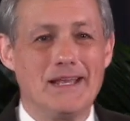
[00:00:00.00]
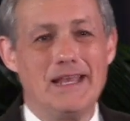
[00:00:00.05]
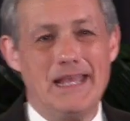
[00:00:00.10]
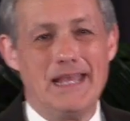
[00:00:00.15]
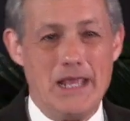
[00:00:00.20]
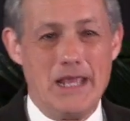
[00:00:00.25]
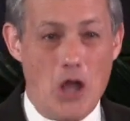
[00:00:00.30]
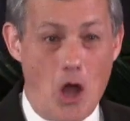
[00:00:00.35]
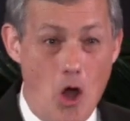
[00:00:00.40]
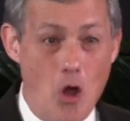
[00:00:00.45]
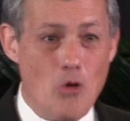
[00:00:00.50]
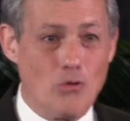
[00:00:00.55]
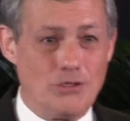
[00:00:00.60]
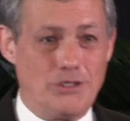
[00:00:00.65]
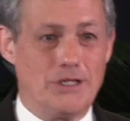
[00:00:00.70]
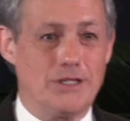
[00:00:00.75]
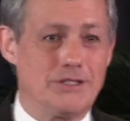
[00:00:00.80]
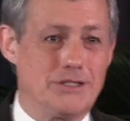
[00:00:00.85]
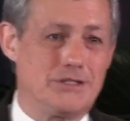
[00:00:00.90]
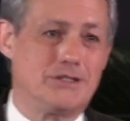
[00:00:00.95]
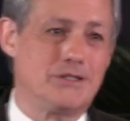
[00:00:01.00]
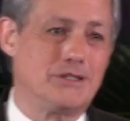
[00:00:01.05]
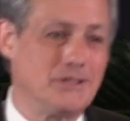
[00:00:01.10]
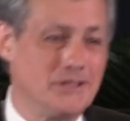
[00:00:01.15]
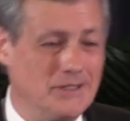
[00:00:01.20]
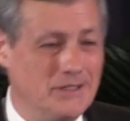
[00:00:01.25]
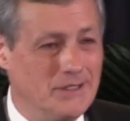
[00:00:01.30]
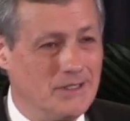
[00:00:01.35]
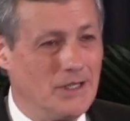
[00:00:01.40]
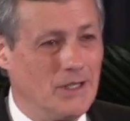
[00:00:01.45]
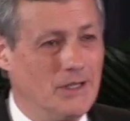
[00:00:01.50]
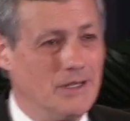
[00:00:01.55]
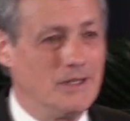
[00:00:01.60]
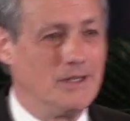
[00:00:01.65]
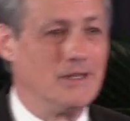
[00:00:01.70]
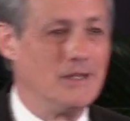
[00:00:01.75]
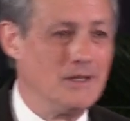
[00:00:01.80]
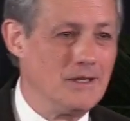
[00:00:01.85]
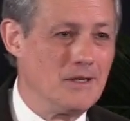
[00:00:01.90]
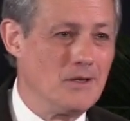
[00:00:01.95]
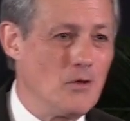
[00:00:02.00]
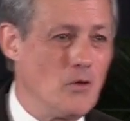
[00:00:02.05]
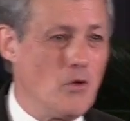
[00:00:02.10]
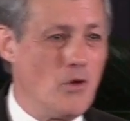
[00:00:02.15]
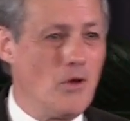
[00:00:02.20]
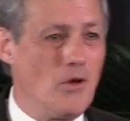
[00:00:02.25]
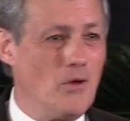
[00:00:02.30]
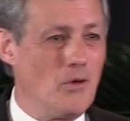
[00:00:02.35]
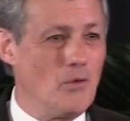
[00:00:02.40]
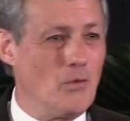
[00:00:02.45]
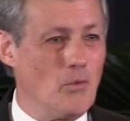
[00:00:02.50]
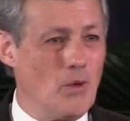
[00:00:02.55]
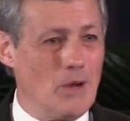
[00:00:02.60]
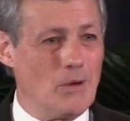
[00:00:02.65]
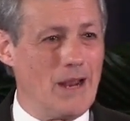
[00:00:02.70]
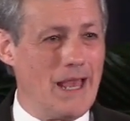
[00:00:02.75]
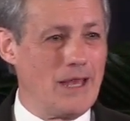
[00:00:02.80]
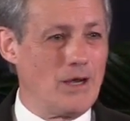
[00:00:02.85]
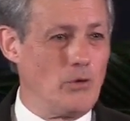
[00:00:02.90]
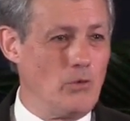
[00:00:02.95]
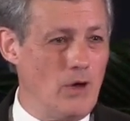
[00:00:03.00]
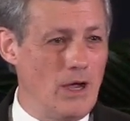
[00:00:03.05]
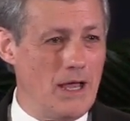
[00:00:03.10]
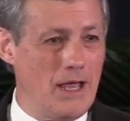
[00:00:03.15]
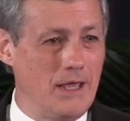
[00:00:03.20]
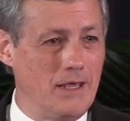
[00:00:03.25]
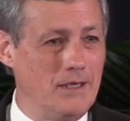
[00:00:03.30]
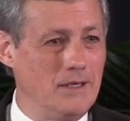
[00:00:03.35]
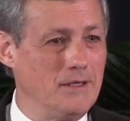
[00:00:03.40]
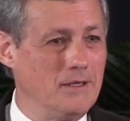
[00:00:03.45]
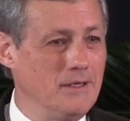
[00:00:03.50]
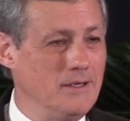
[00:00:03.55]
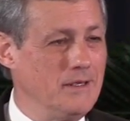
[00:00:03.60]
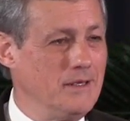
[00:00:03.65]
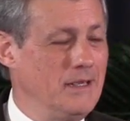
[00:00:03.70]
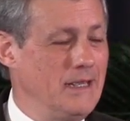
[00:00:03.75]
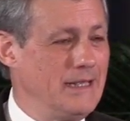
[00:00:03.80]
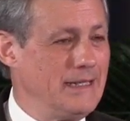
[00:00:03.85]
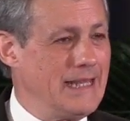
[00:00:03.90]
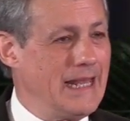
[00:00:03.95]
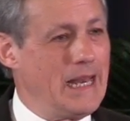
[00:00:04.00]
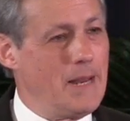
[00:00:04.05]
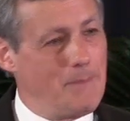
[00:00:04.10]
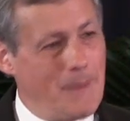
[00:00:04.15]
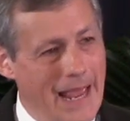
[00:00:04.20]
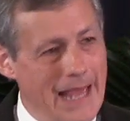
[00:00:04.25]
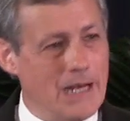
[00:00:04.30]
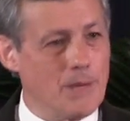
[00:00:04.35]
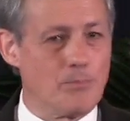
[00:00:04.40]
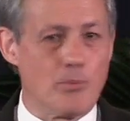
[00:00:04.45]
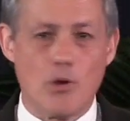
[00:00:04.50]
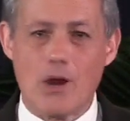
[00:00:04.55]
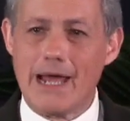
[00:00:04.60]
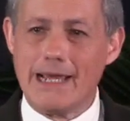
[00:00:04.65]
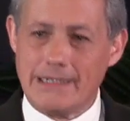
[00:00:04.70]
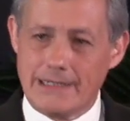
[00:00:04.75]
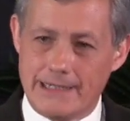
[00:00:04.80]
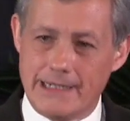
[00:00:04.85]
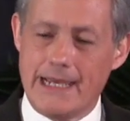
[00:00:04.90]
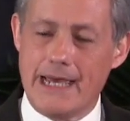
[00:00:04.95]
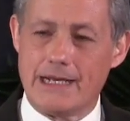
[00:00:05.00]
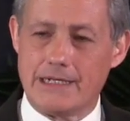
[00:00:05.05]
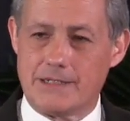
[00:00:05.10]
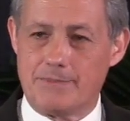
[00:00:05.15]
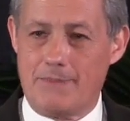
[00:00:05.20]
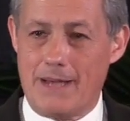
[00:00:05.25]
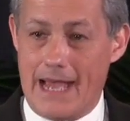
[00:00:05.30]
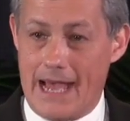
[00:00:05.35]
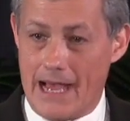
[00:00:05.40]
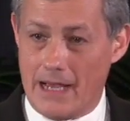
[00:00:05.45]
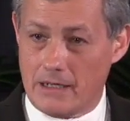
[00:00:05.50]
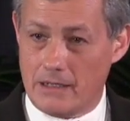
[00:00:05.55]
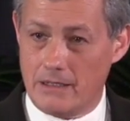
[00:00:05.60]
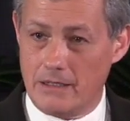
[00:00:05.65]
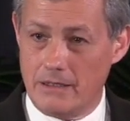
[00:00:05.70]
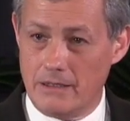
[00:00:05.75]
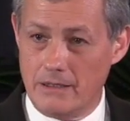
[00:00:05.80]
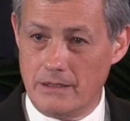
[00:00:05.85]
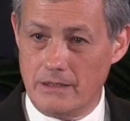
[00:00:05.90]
He owned us, we ran away, then he paid a price to get us back.